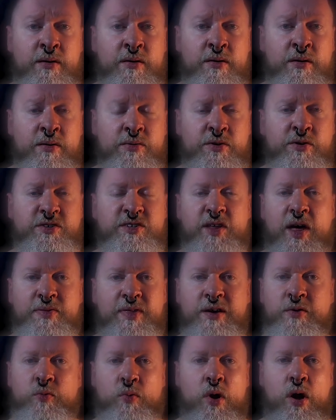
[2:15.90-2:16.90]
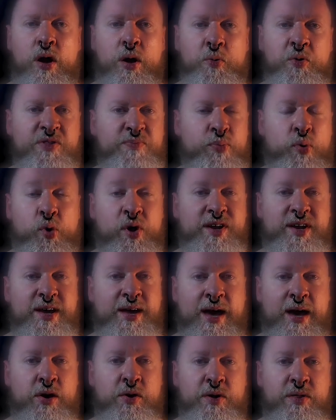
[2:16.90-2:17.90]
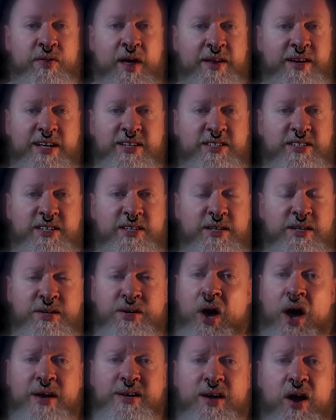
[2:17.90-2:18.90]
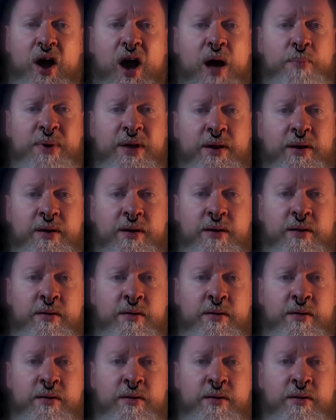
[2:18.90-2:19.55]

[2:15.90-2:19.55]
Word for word: there's nothing wrong with pointing out that it's not common.